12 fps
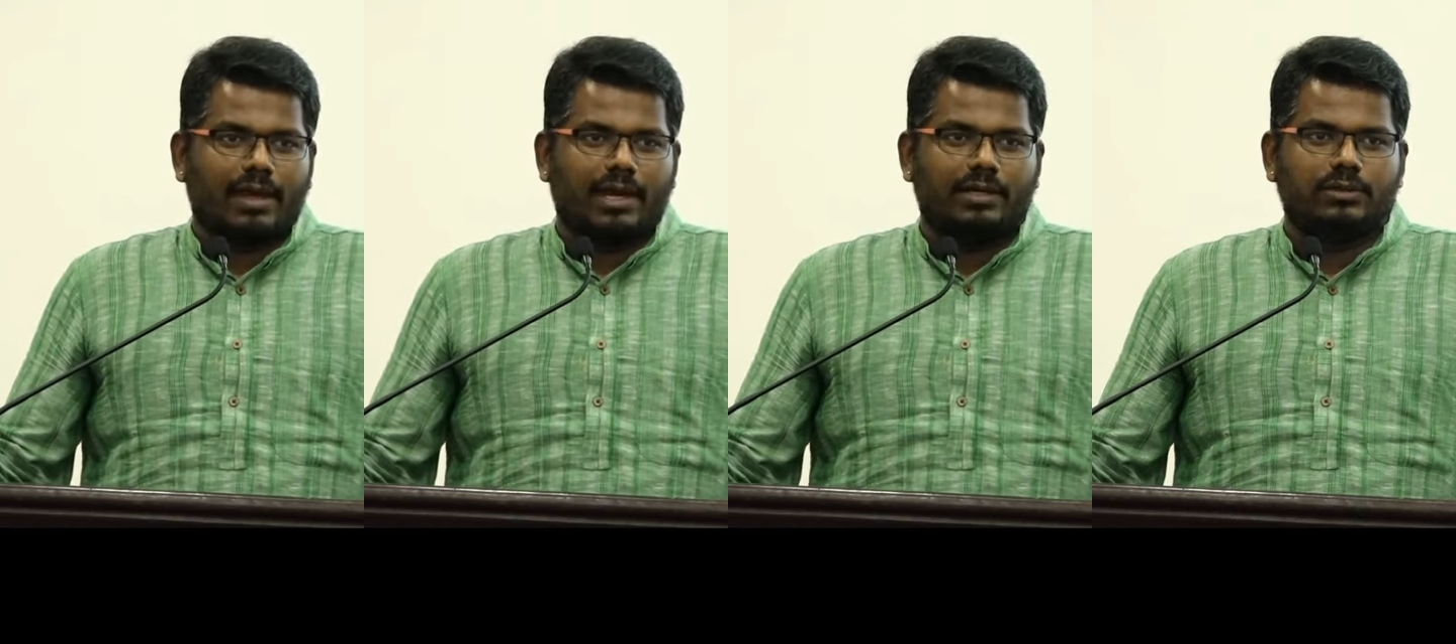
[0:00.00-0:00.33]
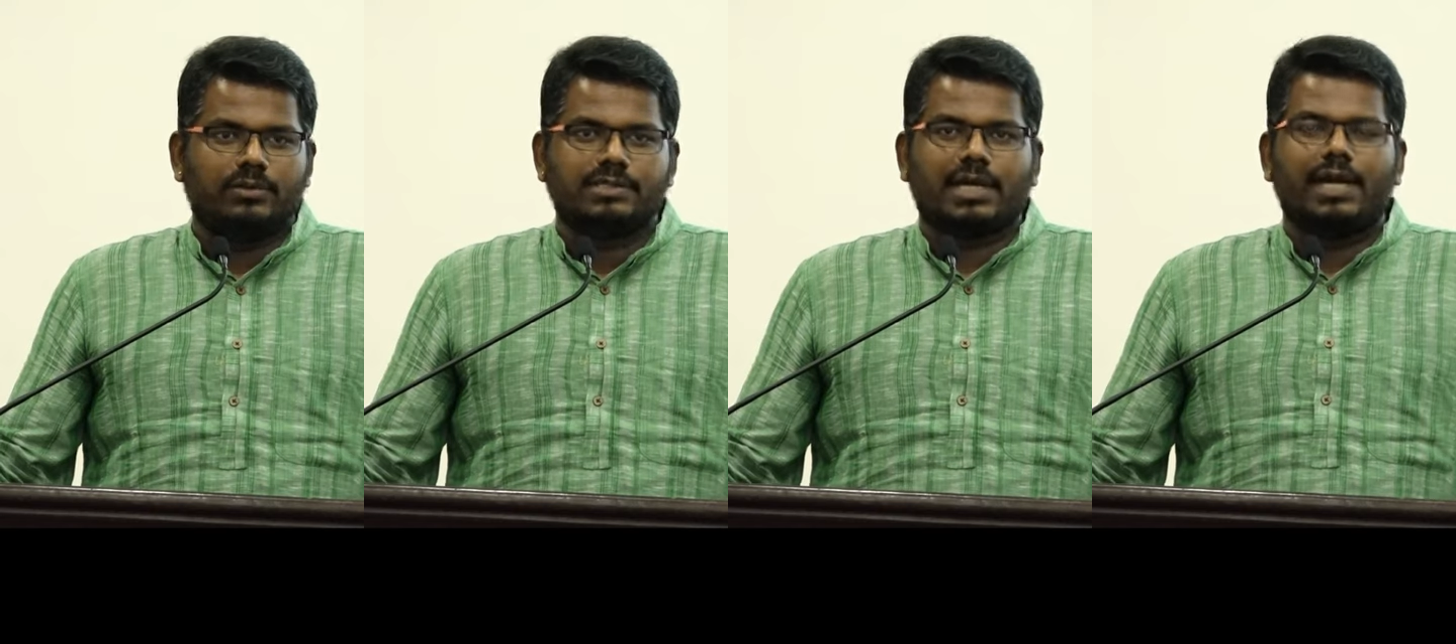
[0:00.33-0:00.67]
and
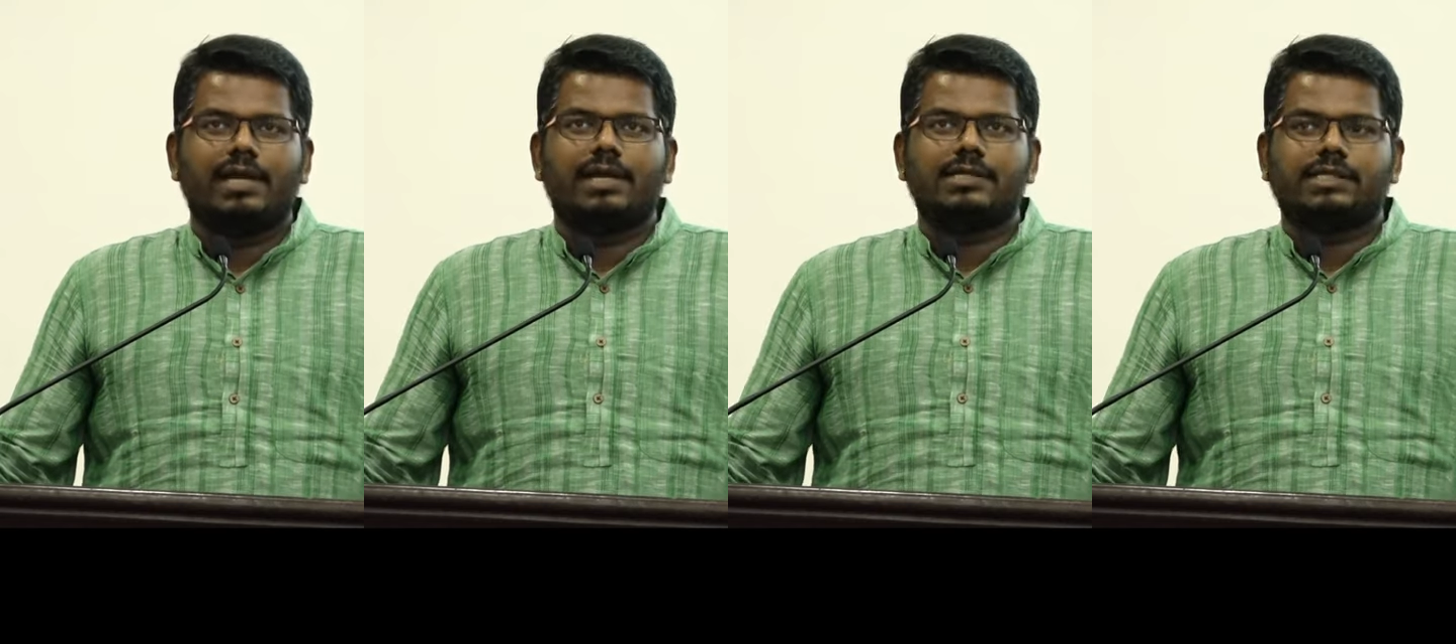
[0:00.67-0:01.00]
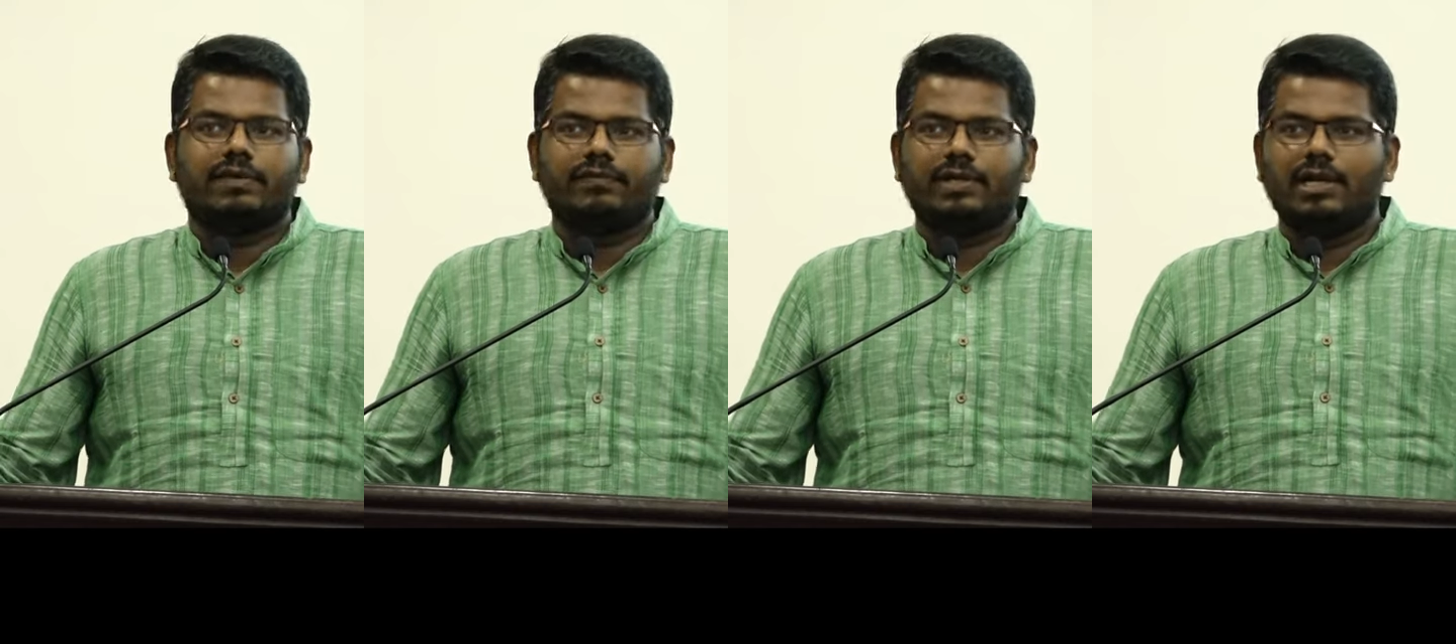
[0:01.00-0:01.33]
those ideas
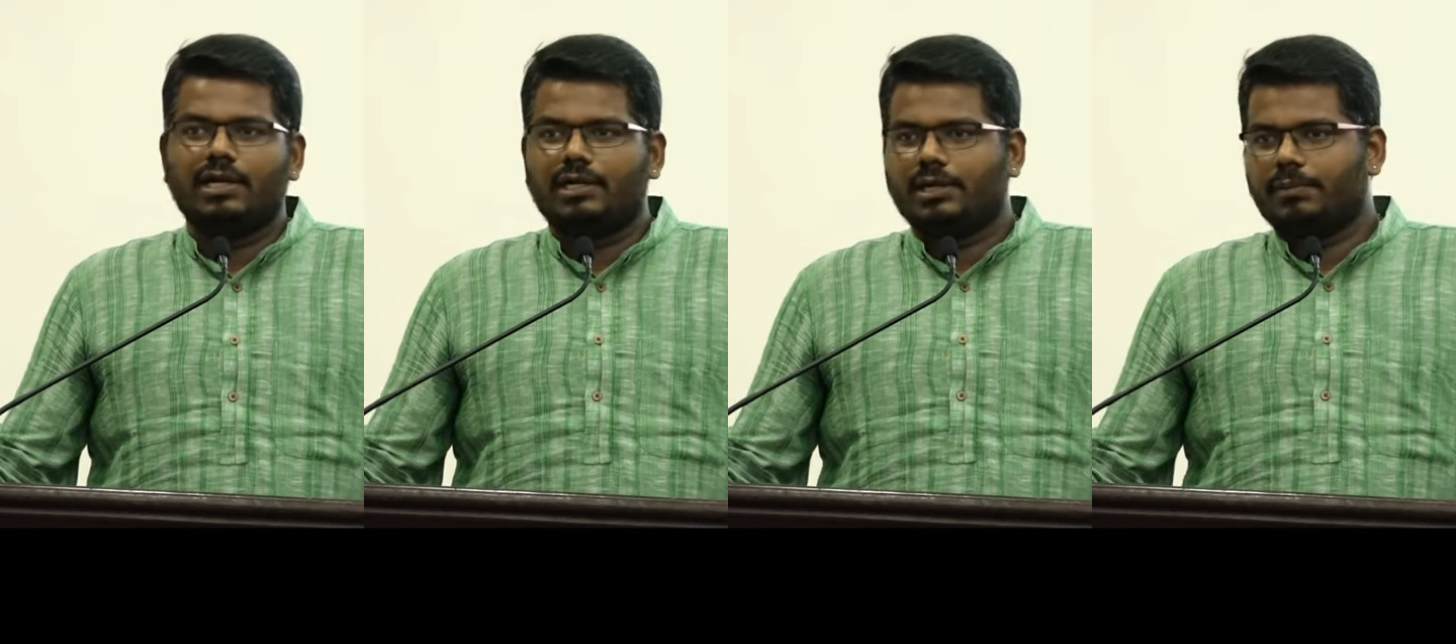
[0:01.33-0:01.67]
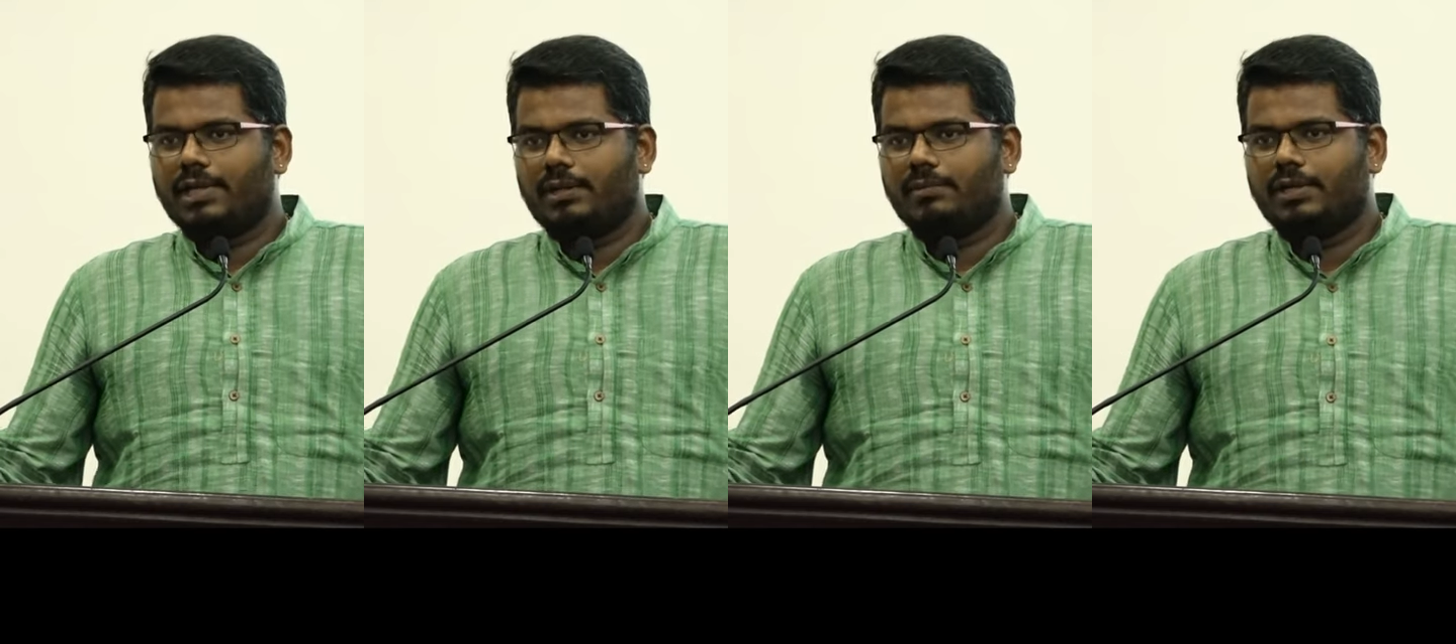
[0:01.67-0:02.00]
have guilt
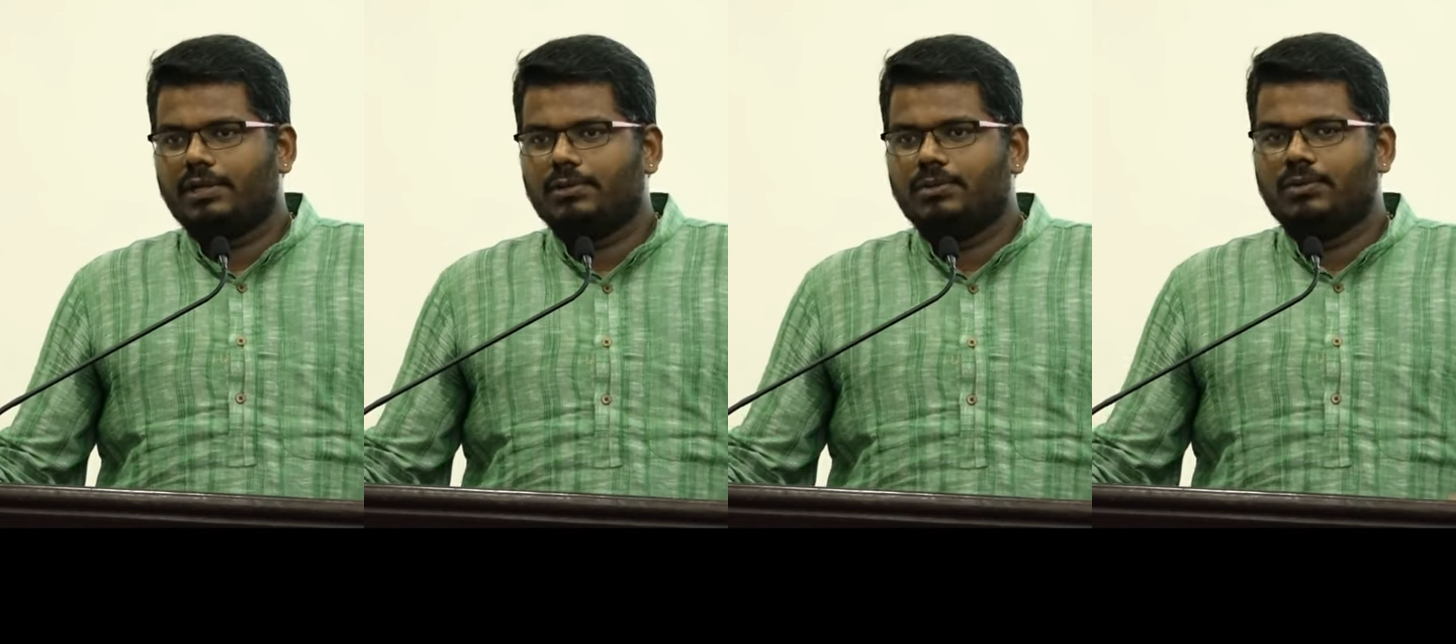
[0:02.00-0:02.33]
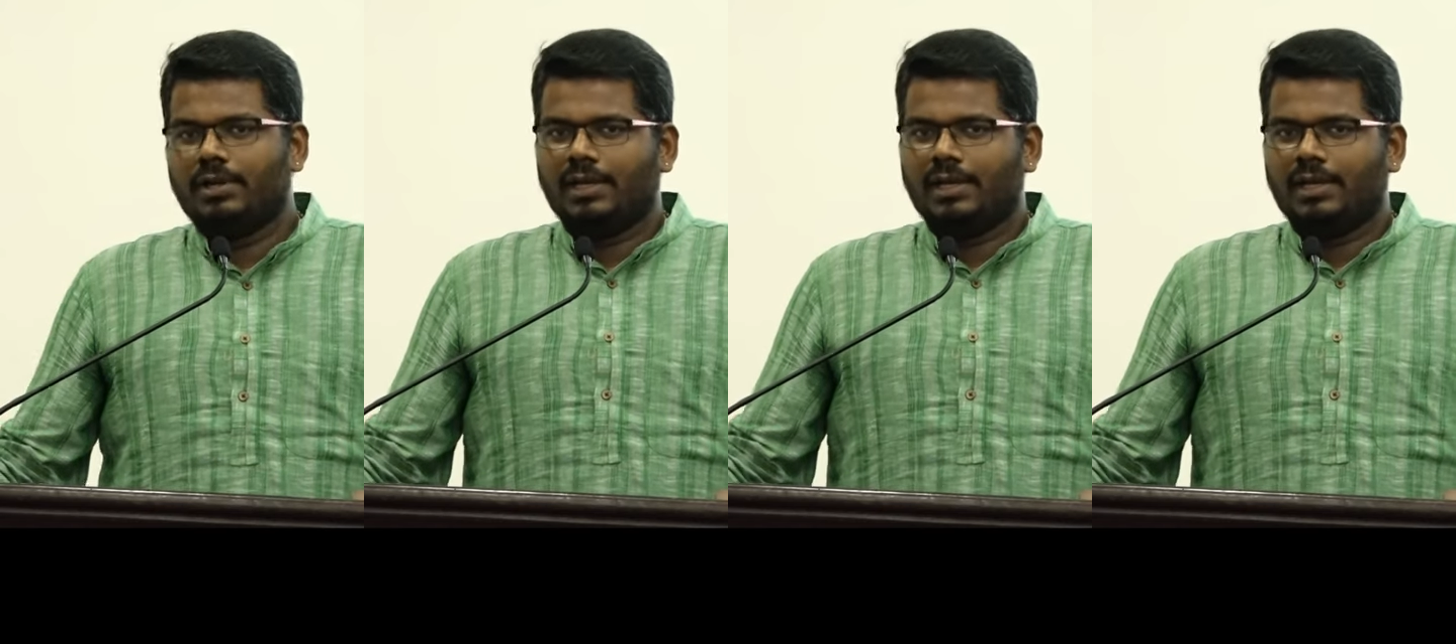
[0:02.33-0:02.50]
tripped him into